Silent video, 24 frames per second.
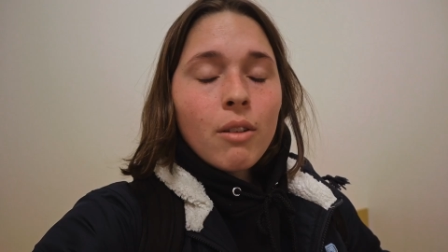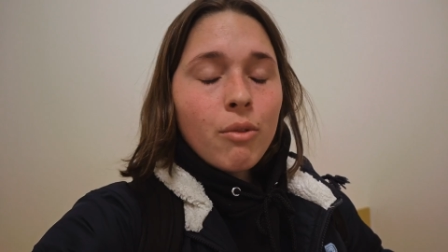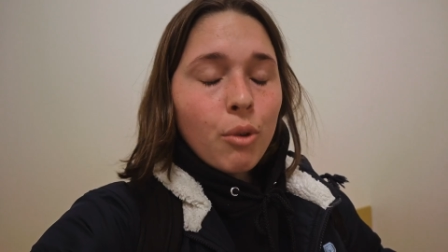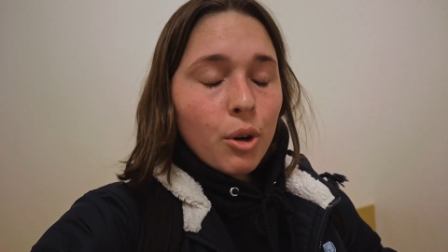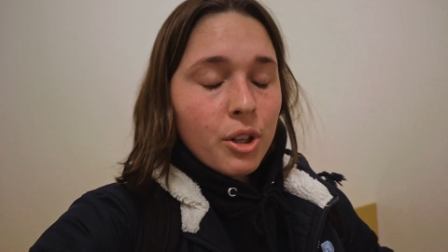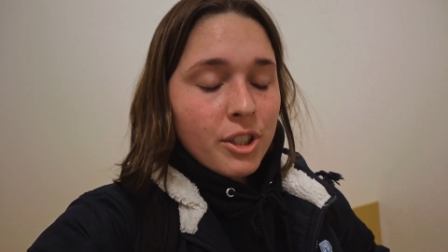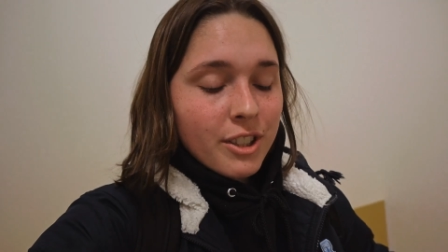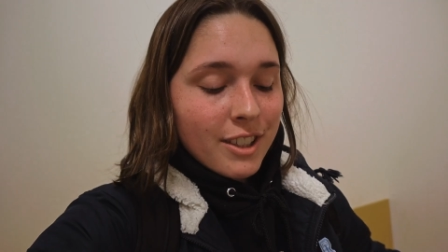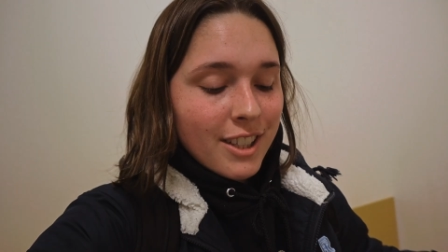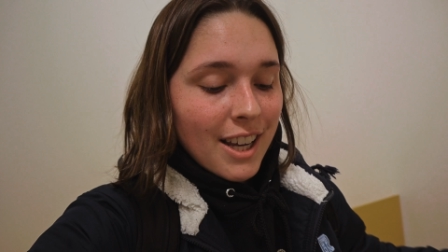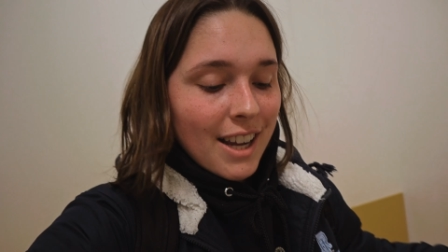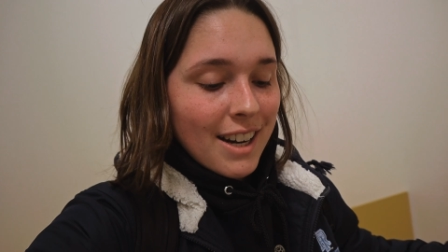
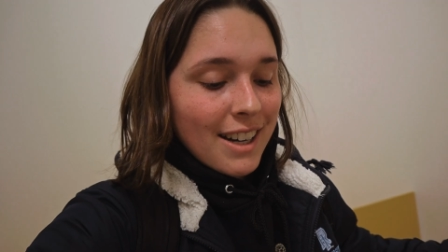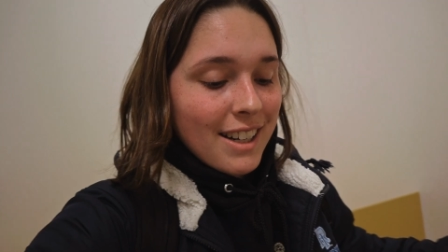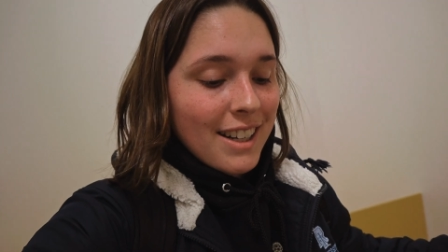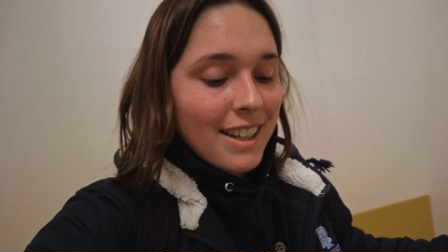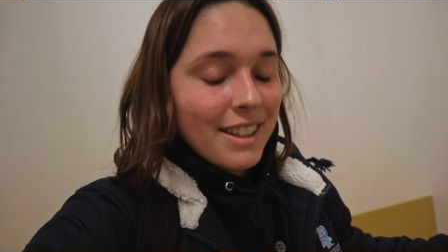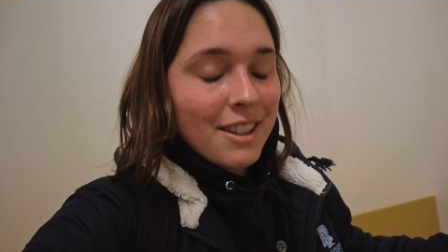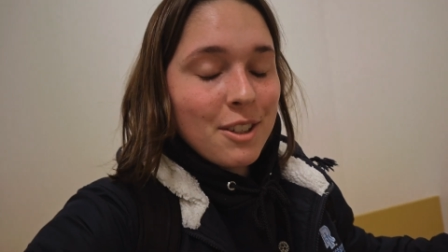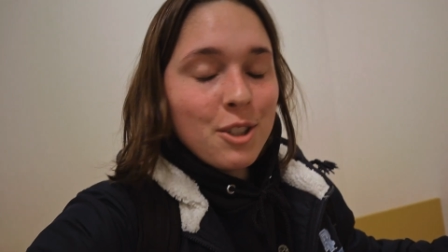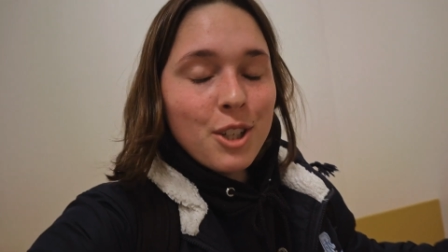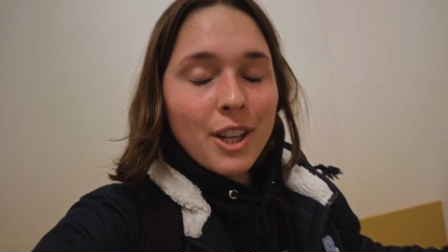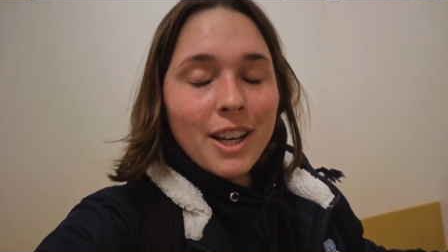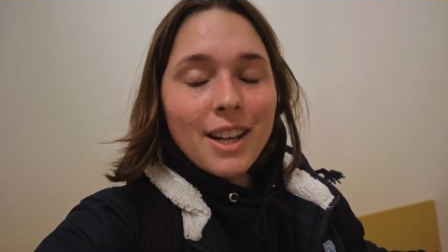Unfortunately, I didn't
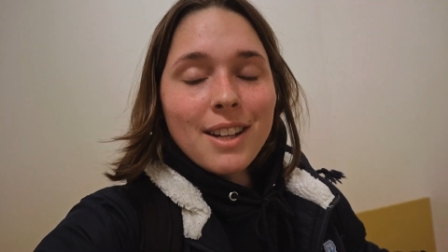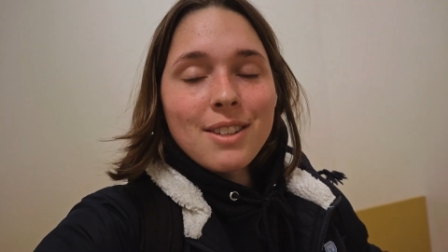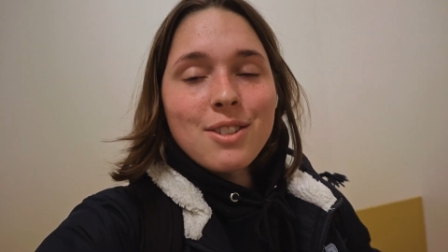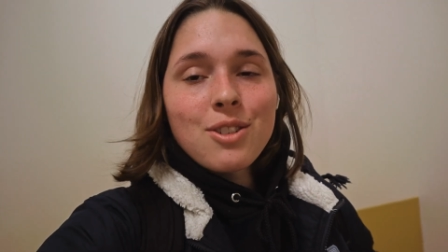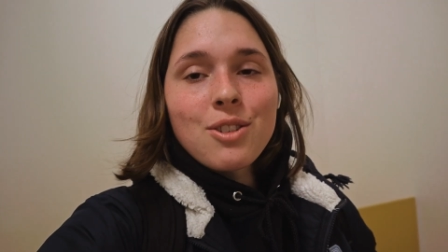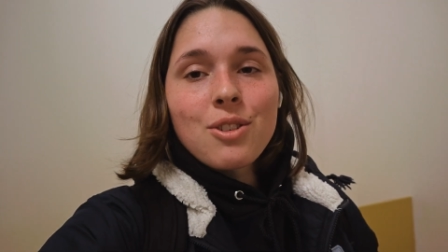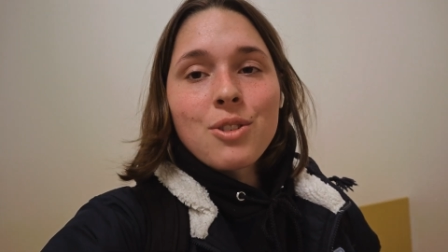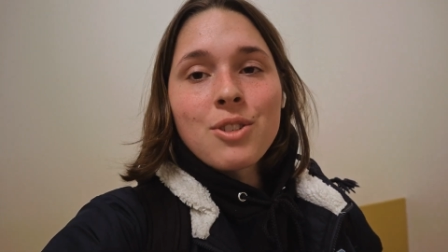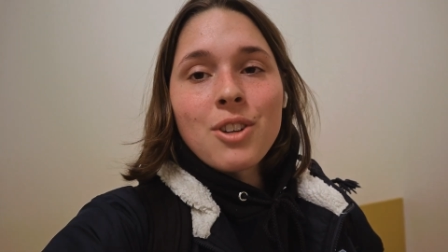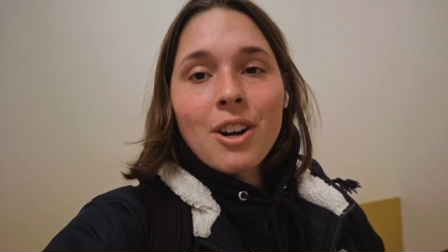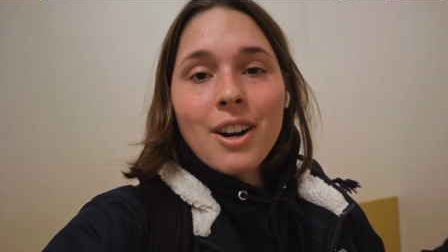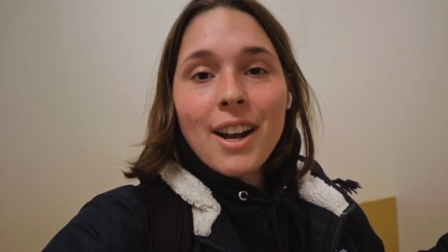get the chance
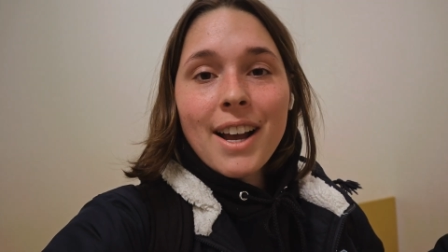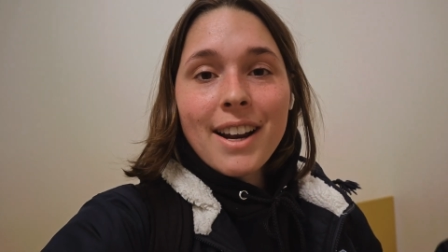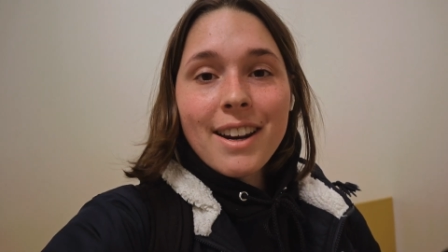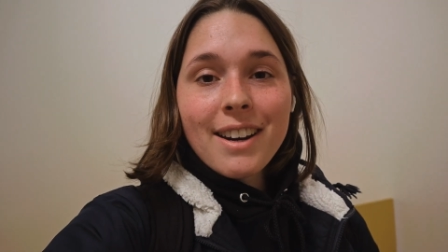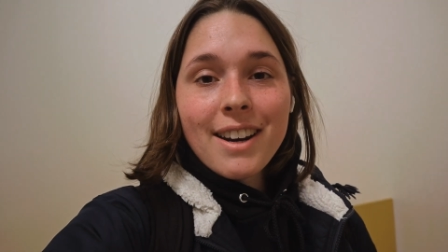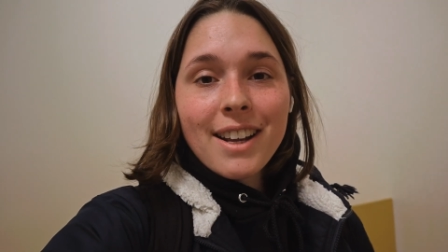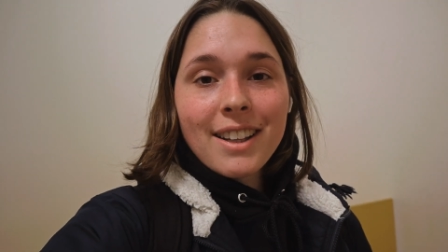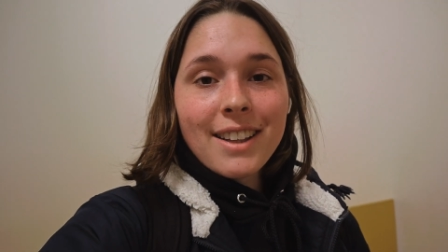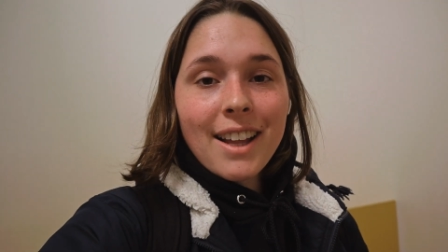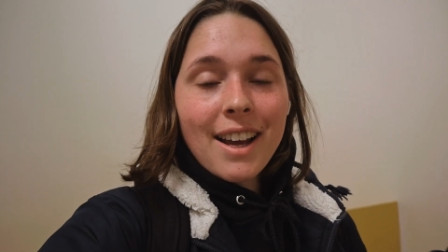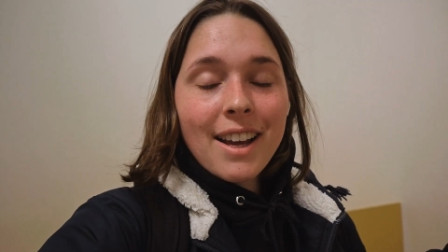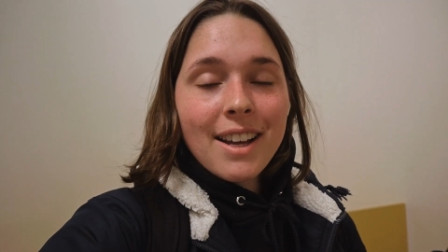to start
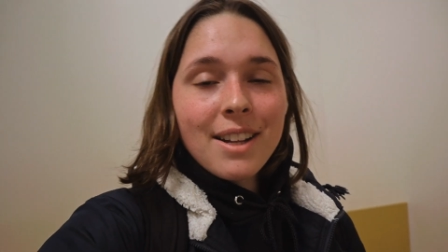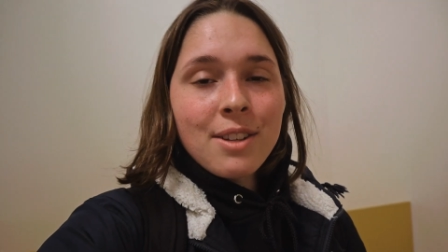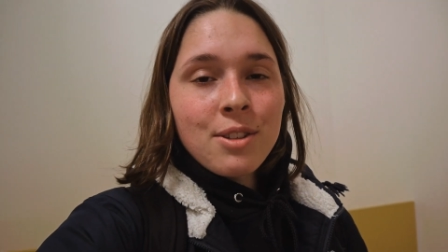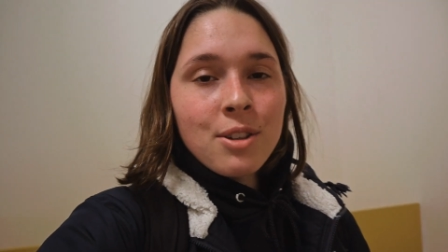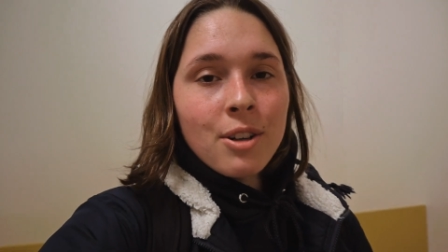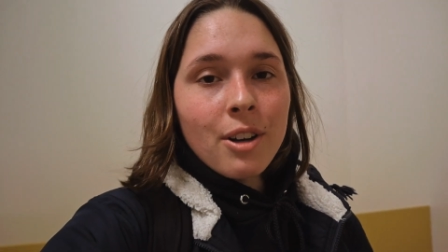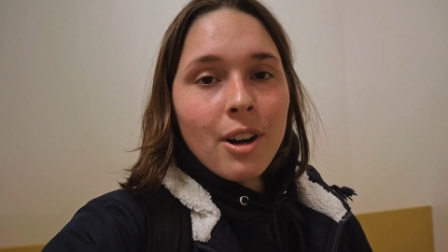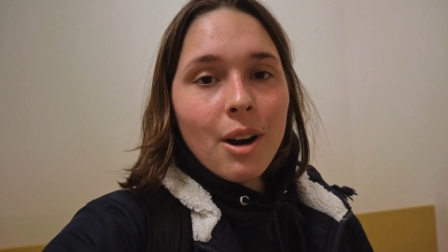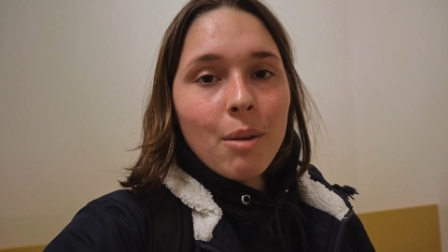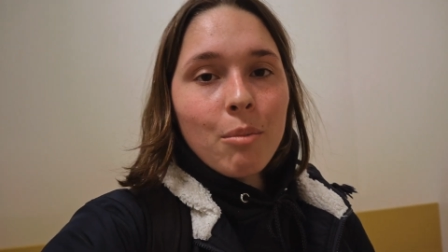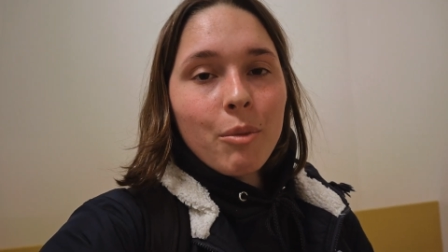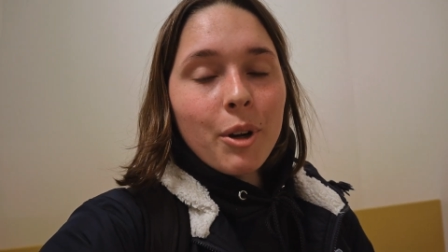editing that
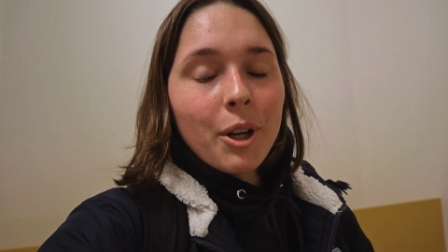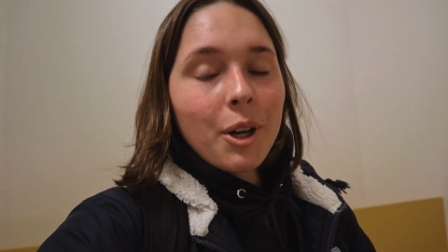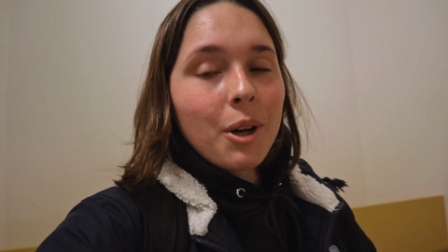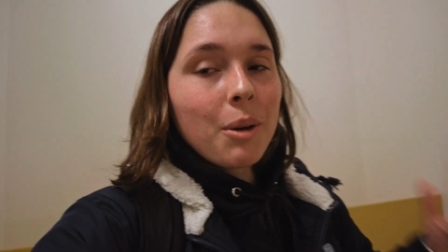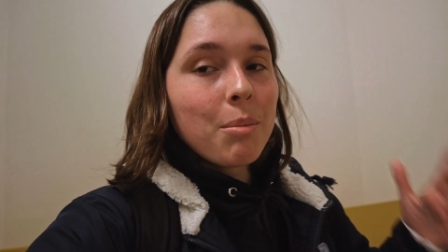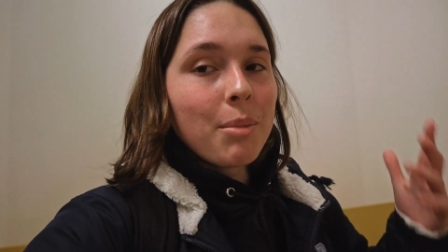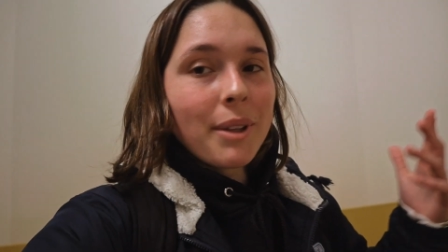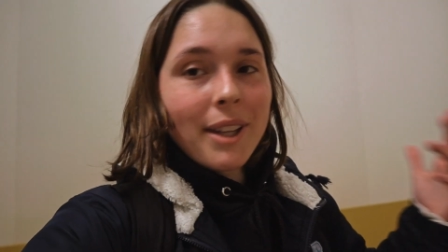Instagram reel,